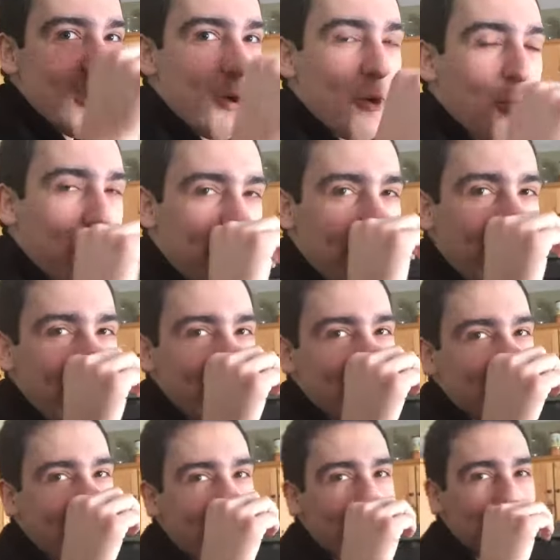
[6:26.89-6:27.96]
Oh my
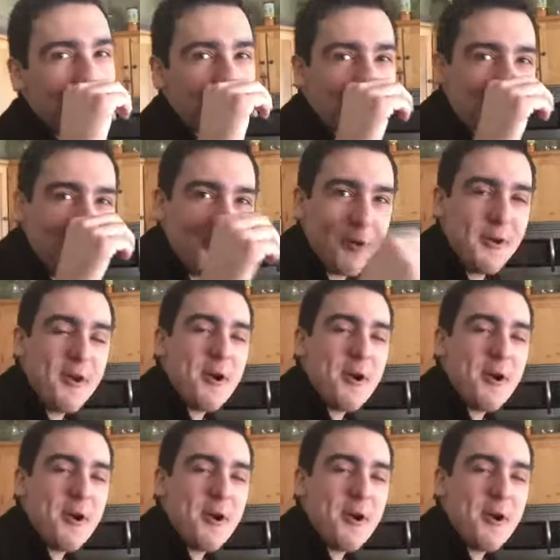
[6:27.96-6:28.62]
wamu.